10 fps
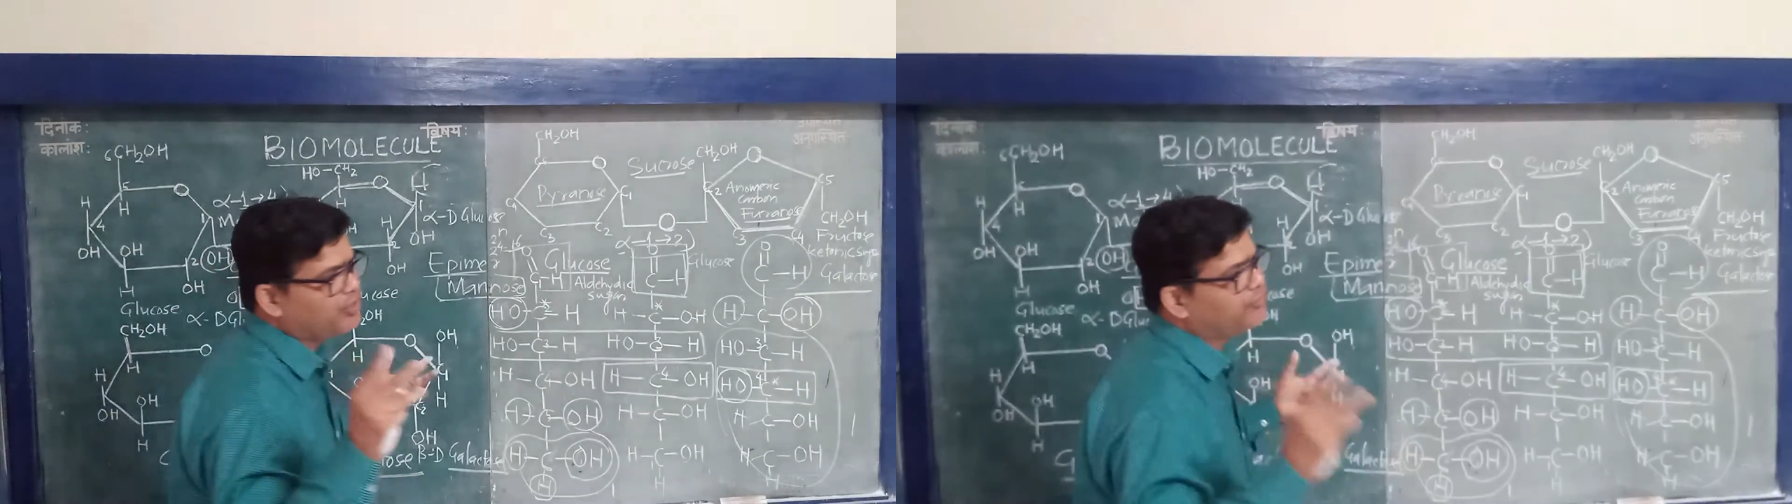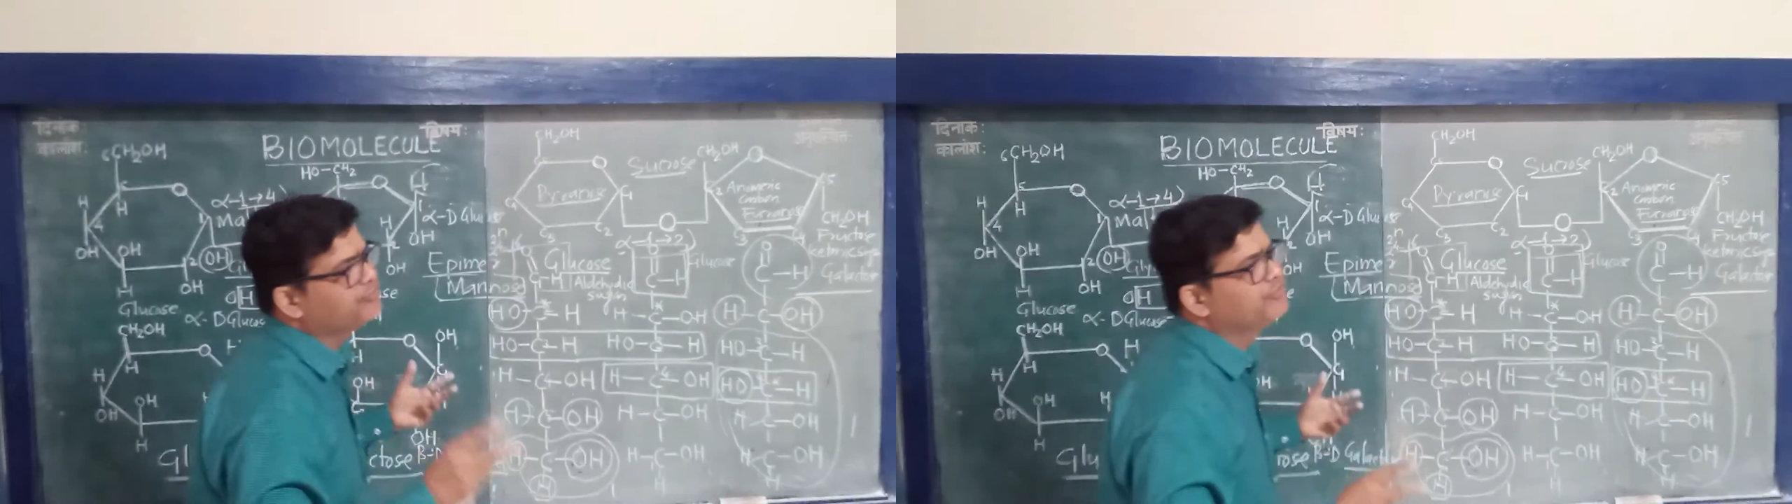
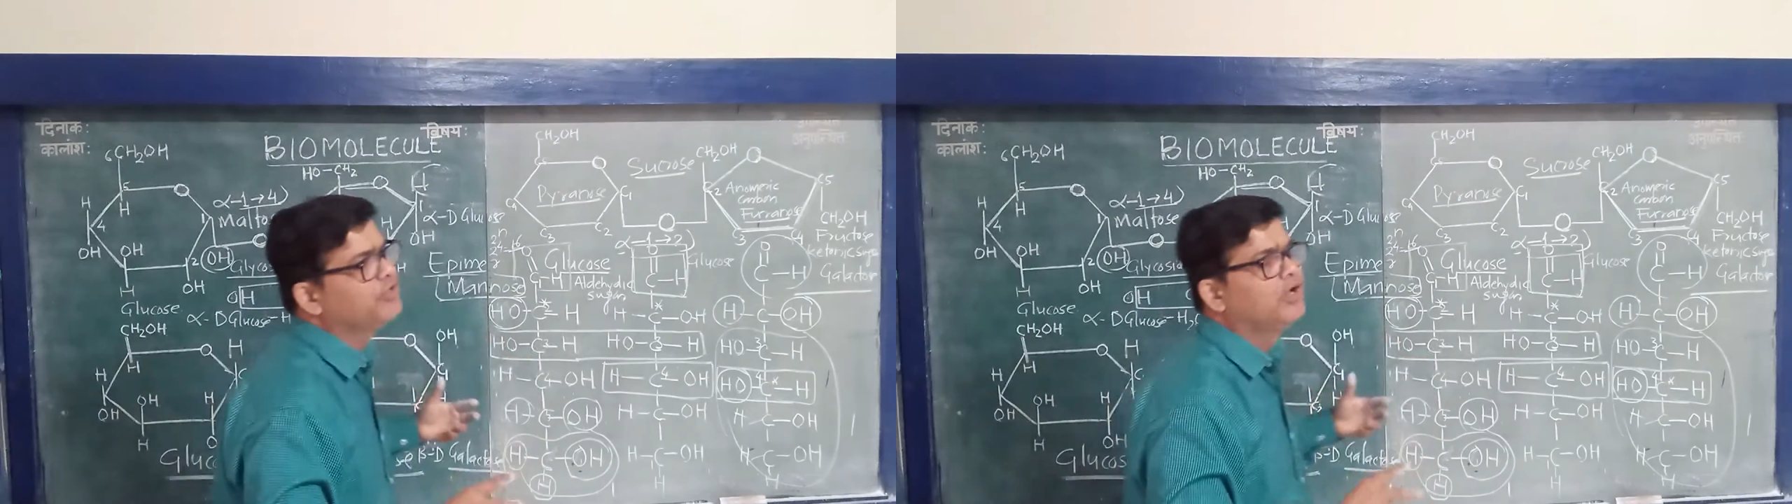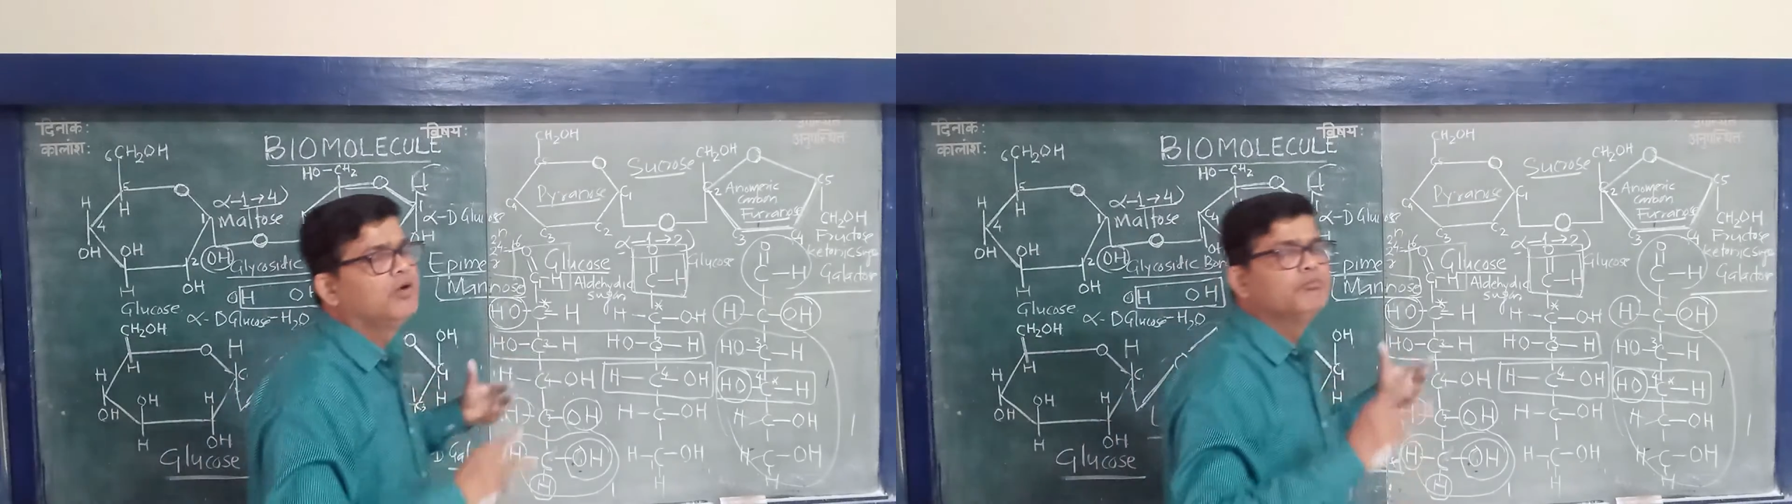of
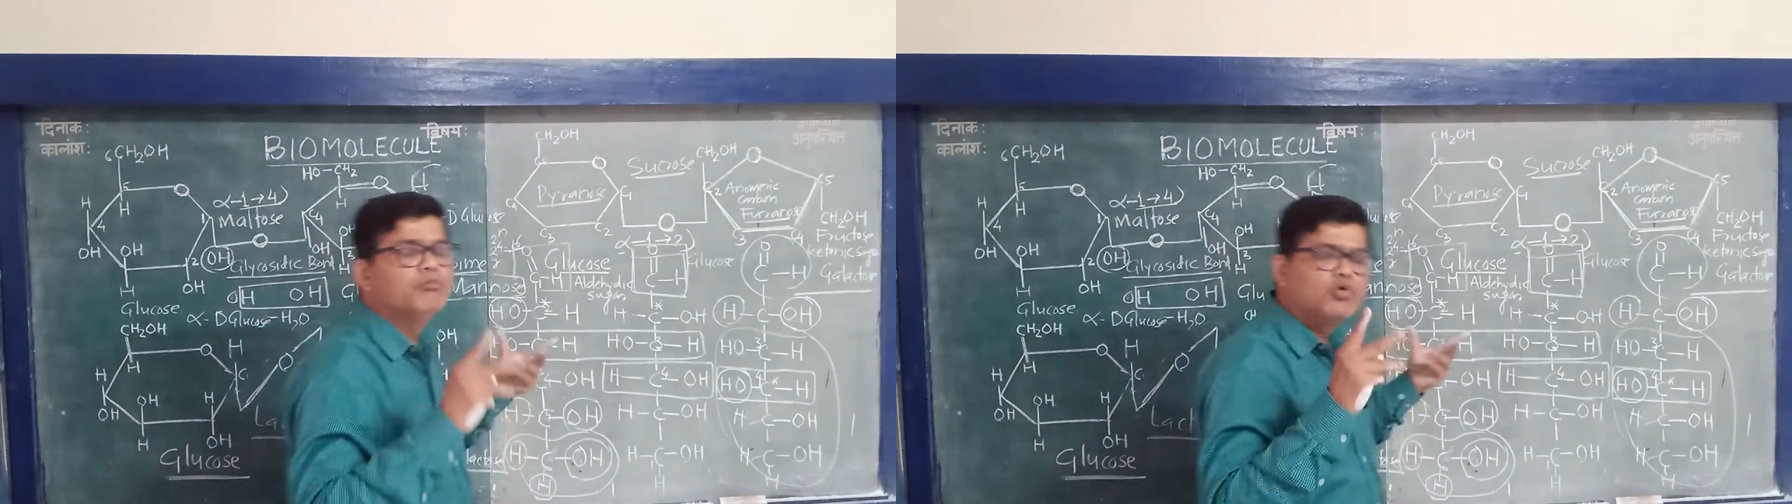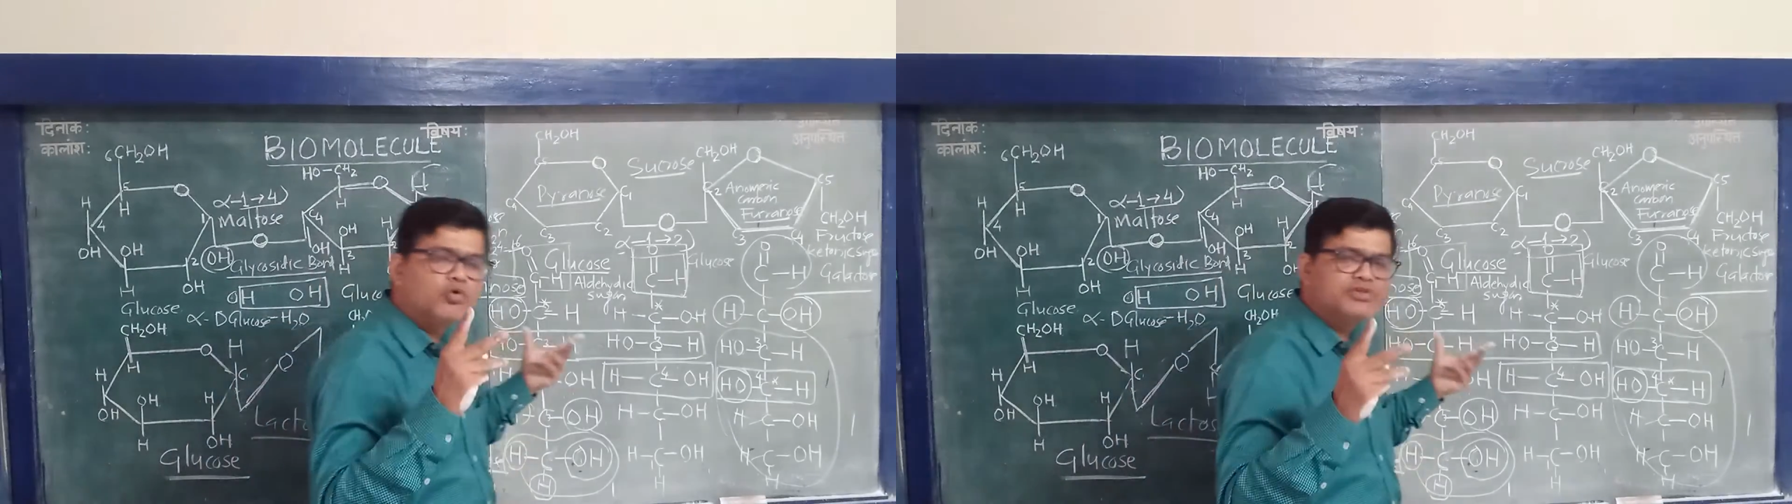
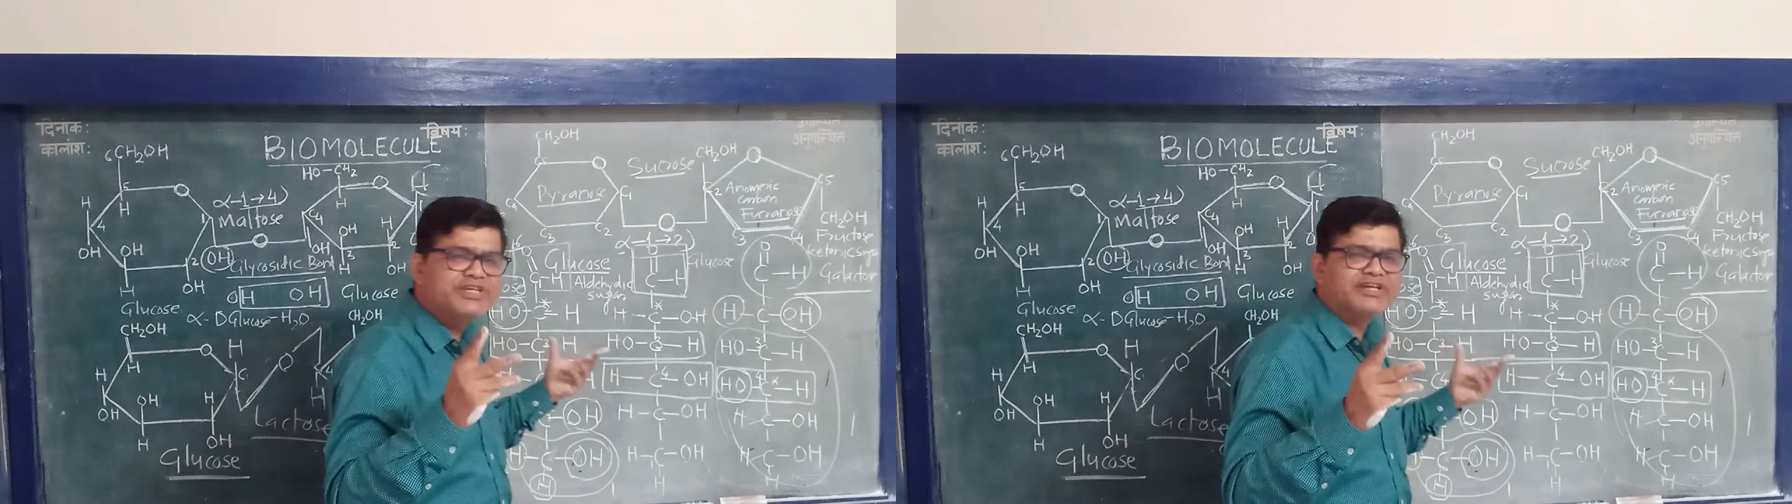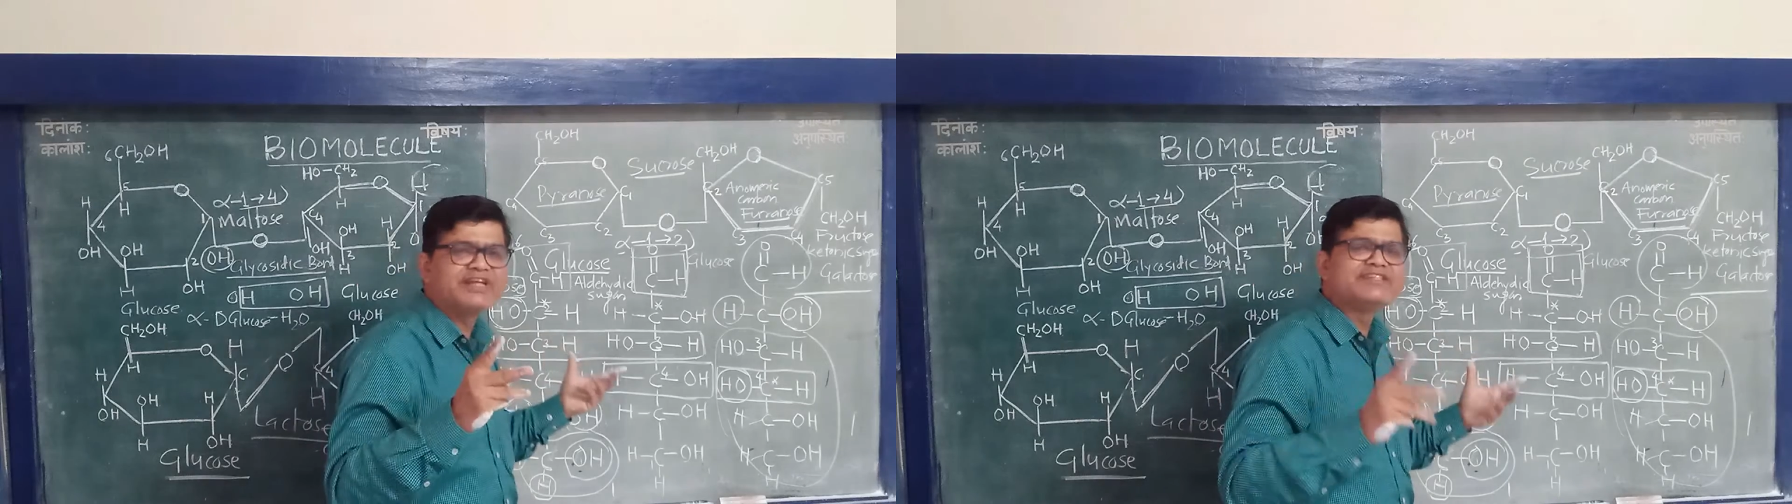
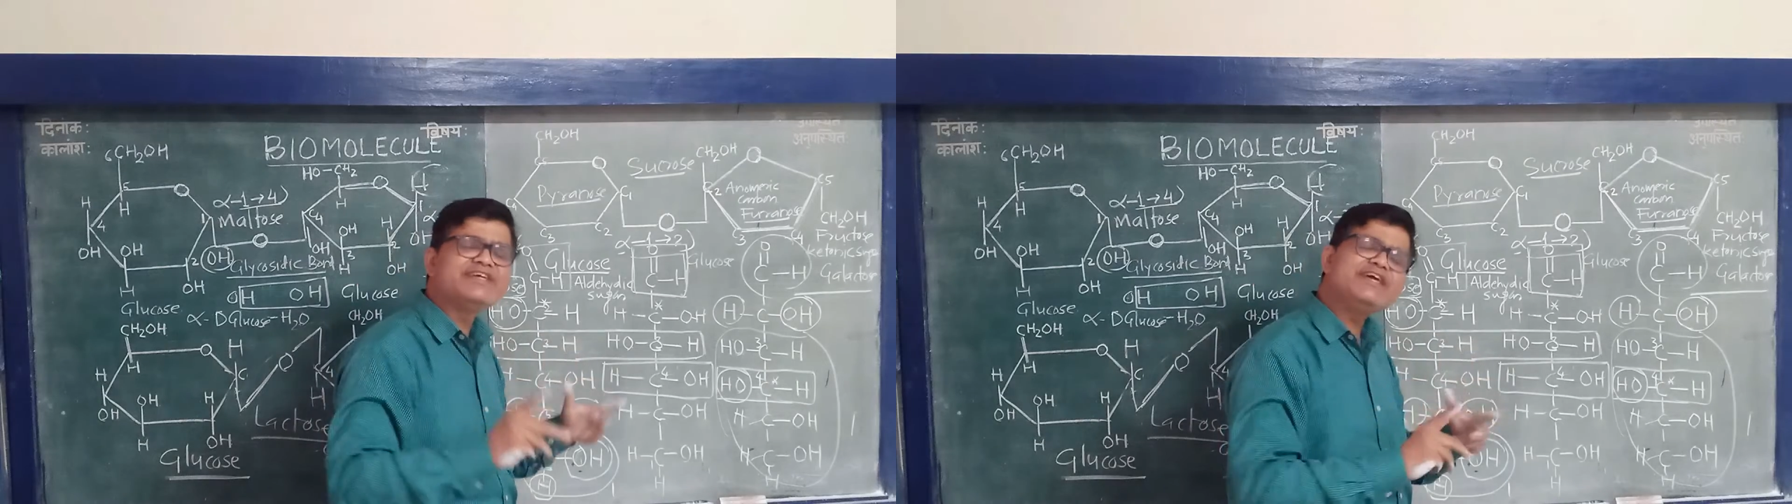monosaccharides.